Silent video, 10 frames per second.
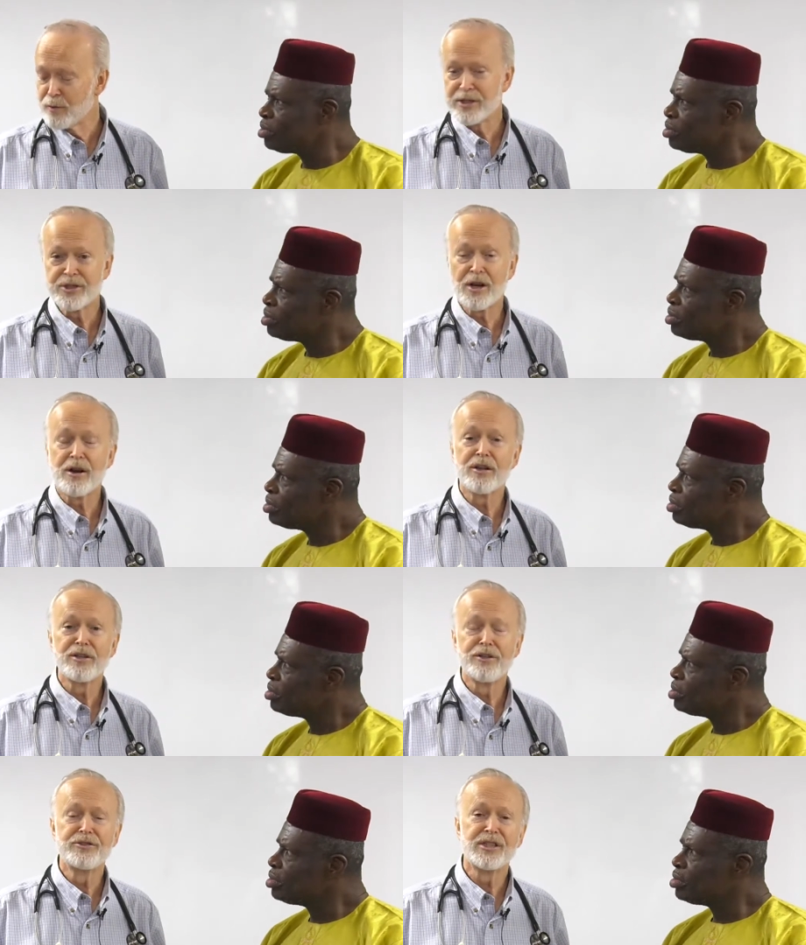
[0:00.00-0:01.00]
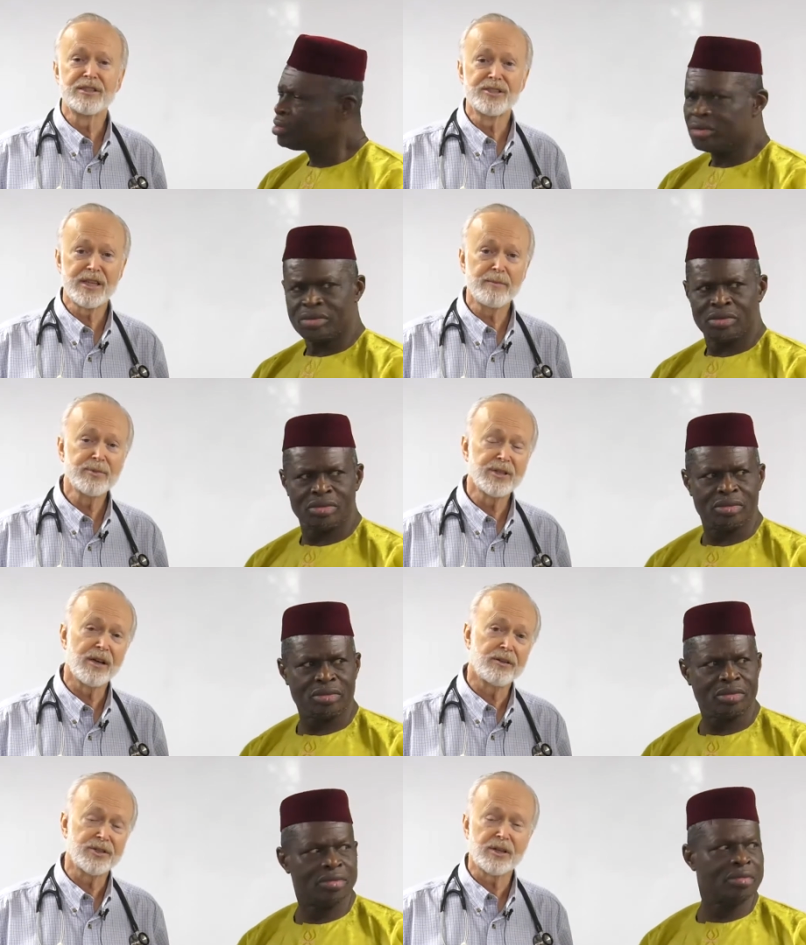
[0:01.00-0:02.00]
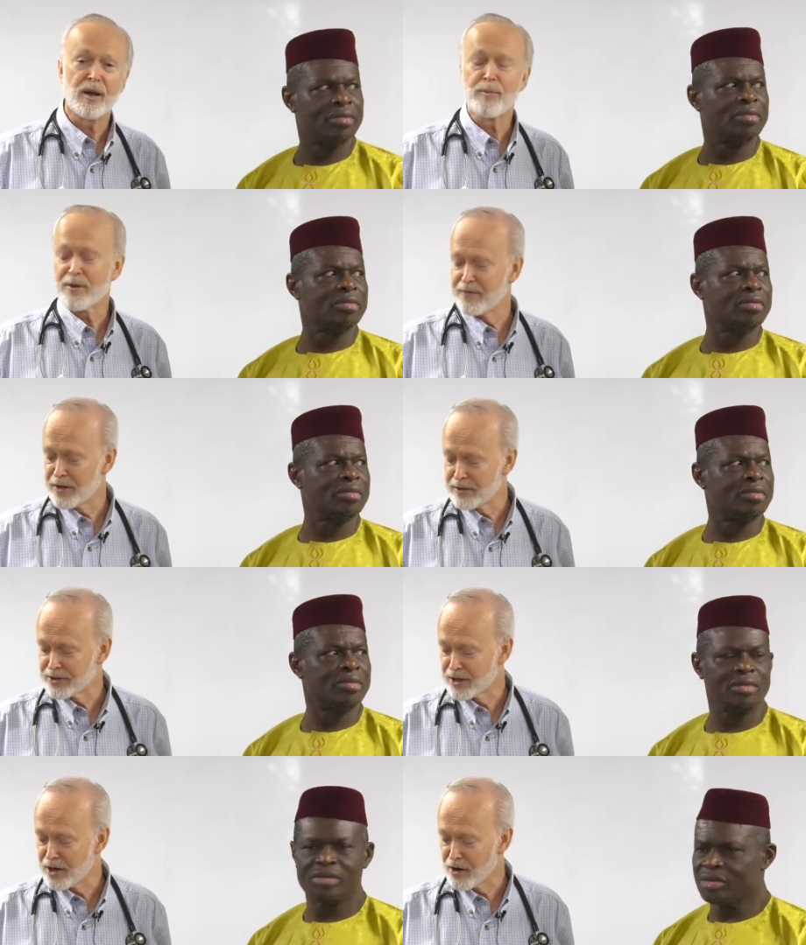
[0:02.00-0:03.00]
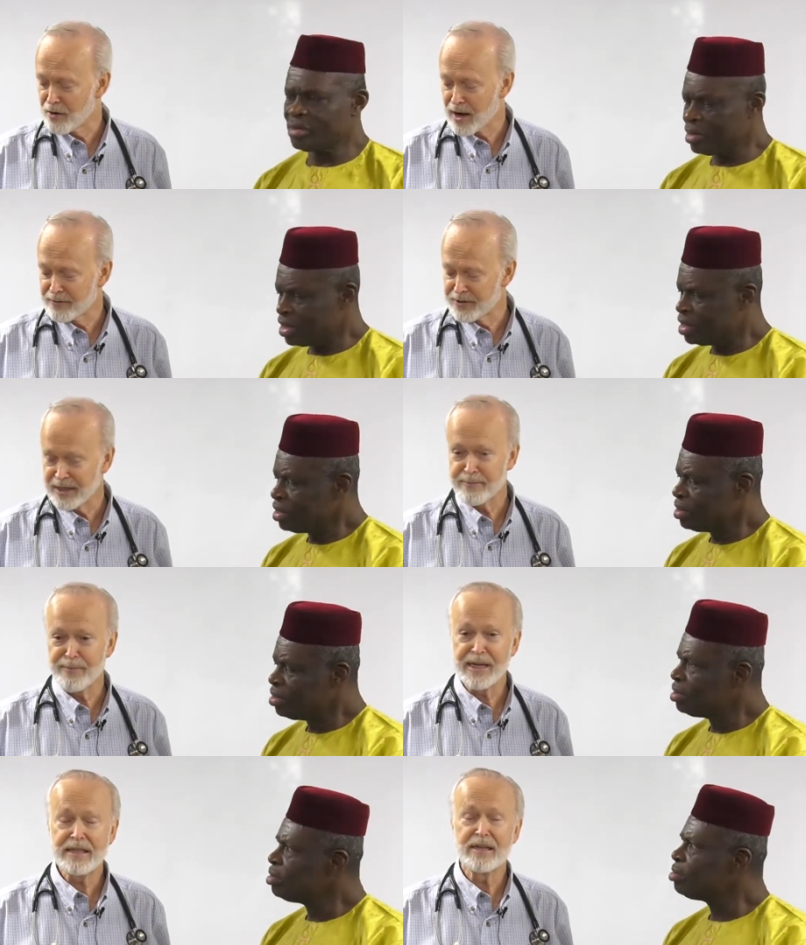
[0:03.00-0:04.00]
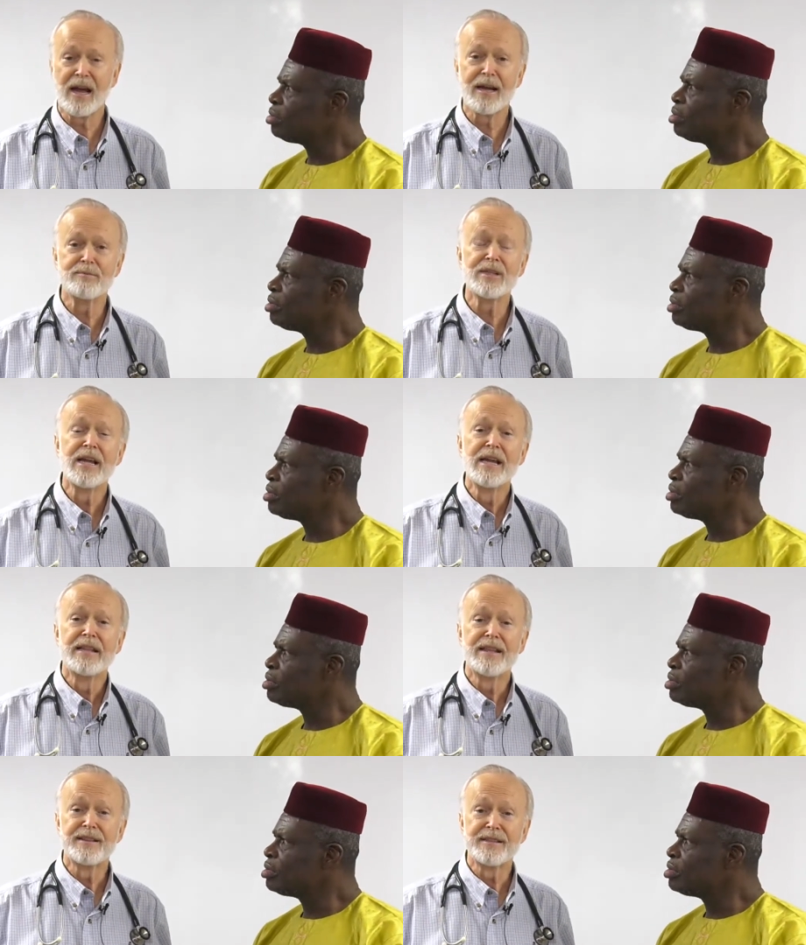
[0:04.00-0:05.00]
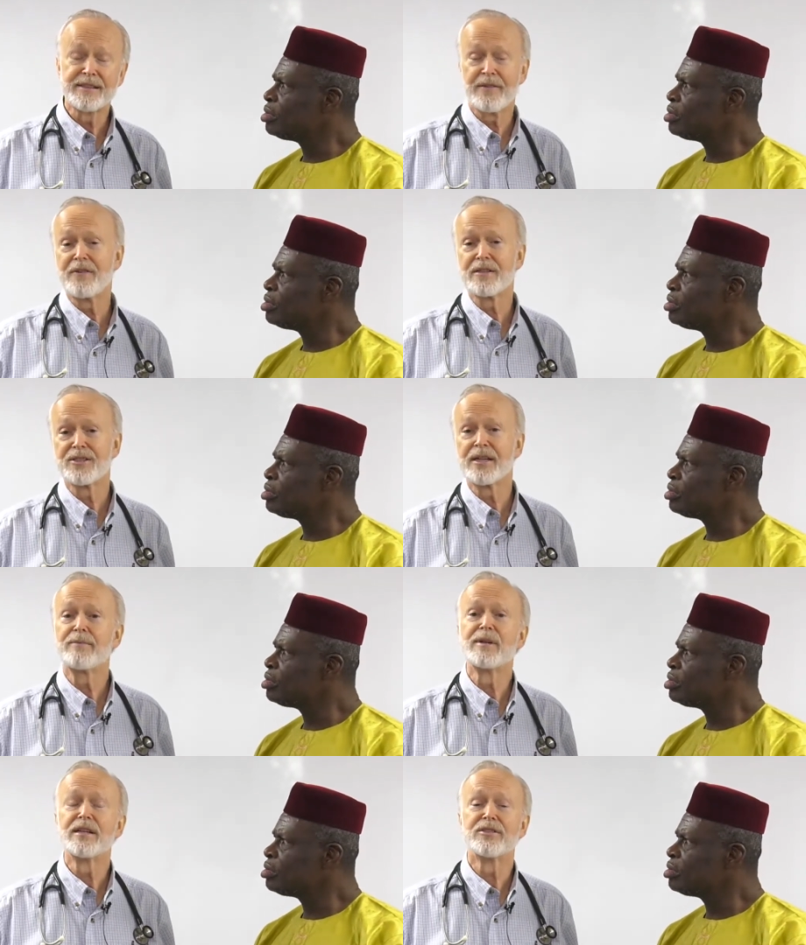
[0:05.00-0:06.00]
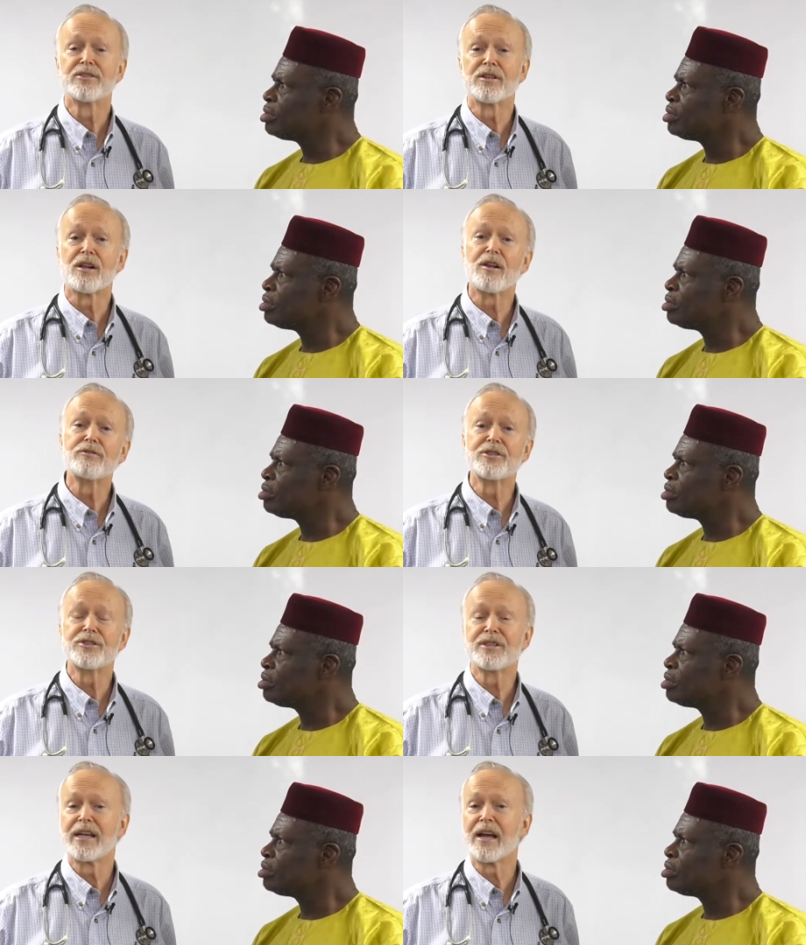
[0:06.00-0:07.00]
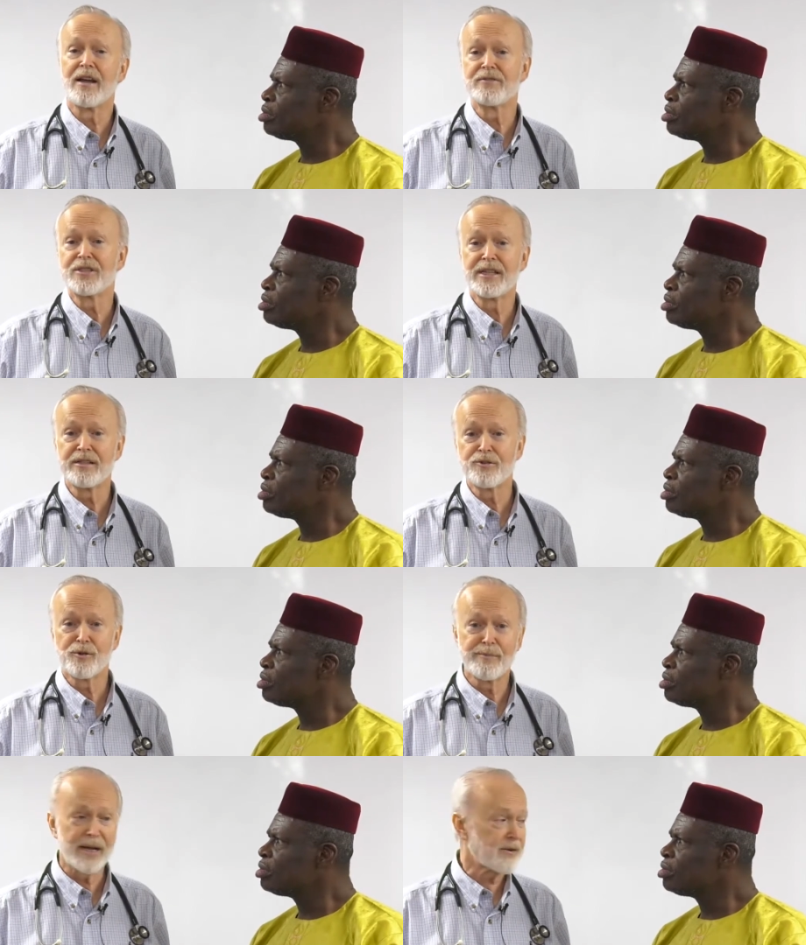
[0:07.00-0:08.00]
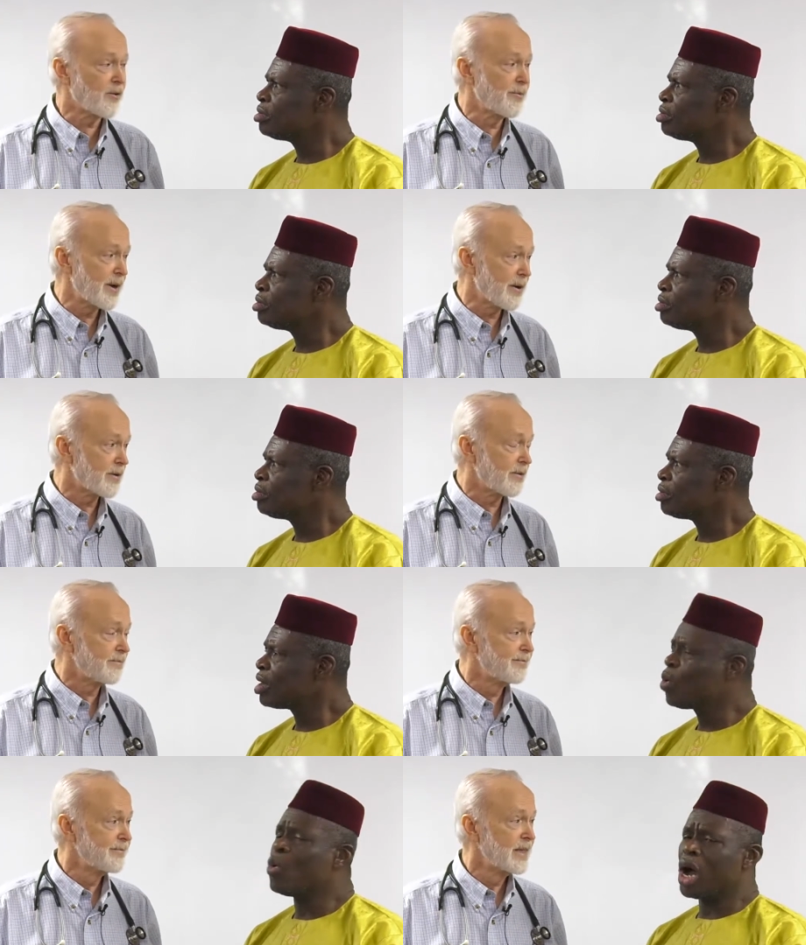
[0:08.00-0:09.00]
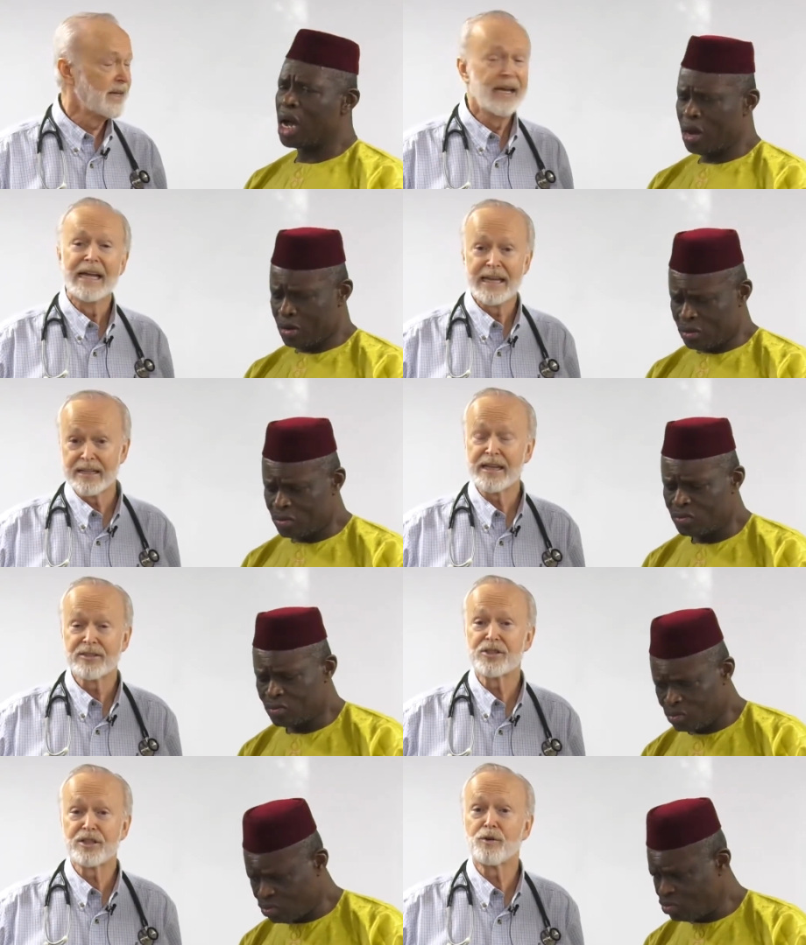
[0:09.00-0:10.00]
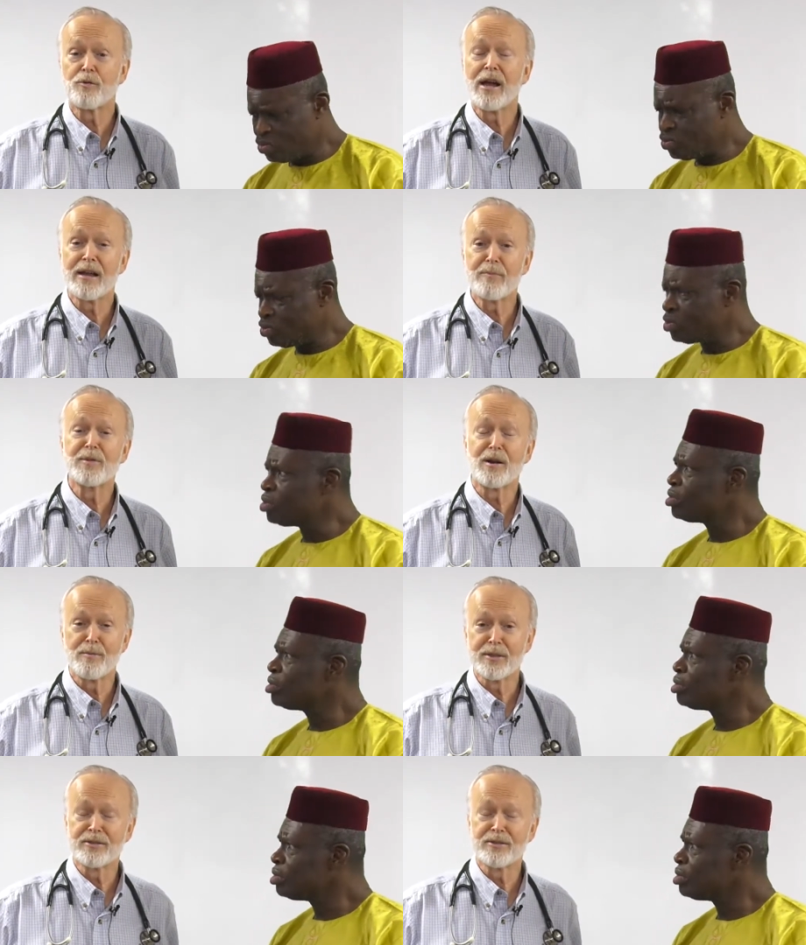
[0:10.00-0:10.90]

Speaker 1: we started using stem cells a couple of years ago, I've said many times that this FSM is the closest thing I've seen to a medical miracle. Wow. It, it's still right up there, but